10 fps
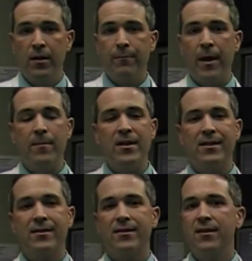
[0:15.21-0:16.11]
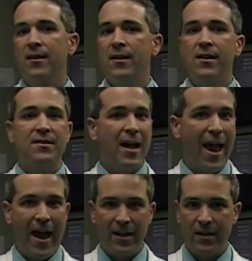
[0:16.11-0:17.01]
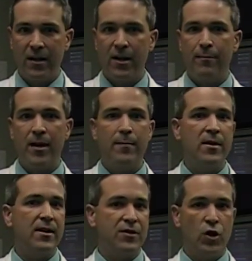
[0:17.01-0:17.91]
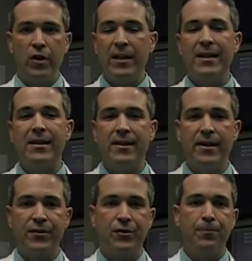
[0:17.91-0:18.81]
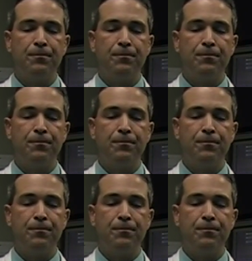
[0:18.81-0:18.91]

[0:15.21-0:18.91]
Maybe it's sciatica, maybe it's a herniated disc.